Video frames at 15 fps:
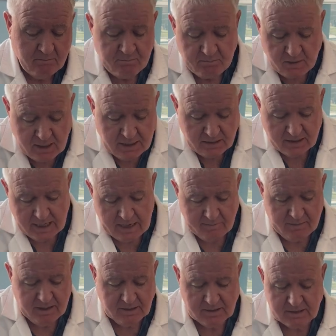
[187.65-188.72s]
But that
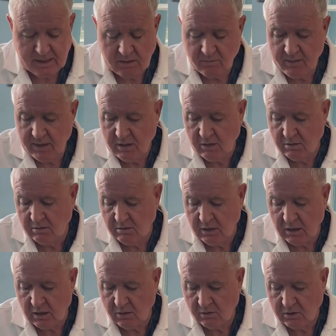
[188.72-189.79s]
being said, we could,
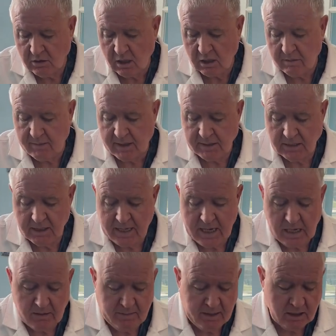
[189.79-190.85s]
talk about the
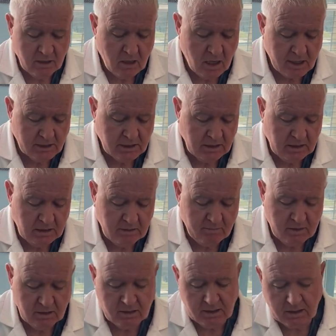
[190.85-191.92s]
anatomy ad nauseum
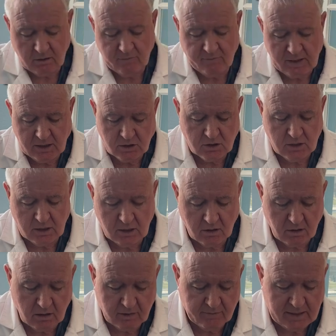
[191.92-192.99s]
and the innervation and
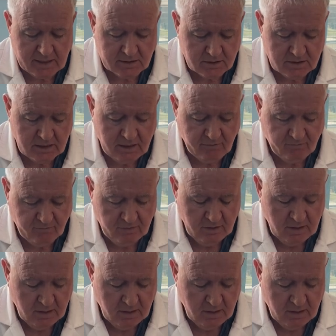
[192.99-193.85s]
all that stuff.